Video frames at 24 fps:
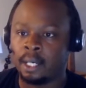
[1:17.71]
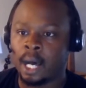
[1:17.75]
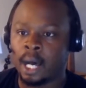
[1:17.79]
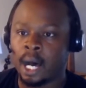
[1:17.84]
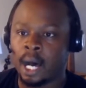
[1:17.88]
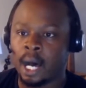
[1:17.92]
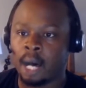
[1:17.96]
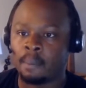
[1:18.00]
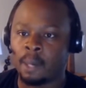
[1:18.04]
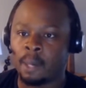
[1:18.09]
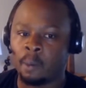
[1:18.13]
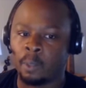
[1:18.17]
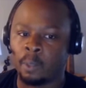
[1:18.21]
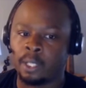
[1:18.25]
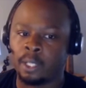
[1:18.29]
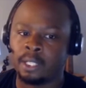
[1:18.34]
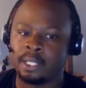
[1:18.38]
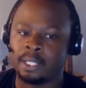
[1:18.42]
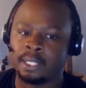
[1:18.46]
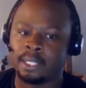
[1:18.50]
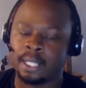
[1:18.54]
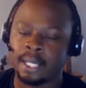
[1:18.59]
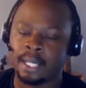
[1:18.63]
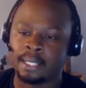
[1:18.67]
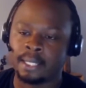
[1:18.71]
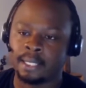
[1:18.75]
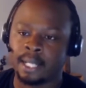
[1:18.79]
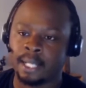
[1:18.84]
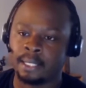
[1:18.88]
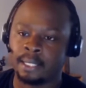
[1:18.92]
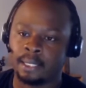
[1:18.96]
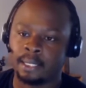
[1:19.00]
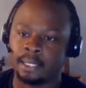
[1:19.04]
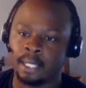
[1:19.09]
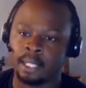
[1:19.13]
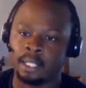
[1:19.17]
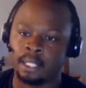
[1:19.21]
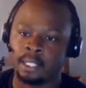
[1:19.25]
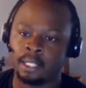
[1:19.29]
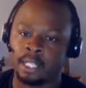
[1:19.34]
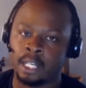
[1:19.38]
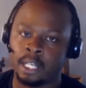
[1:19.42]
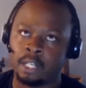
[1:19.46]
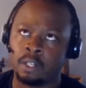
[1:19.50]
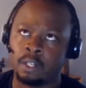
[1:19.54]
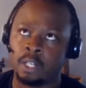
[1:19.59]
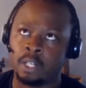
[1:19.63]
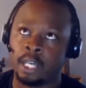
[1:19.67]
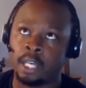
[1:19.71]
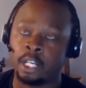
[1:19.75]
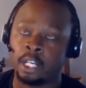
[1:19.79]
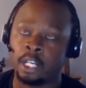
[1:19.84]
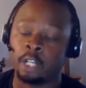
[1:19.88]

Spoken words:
And one of the things that I stated in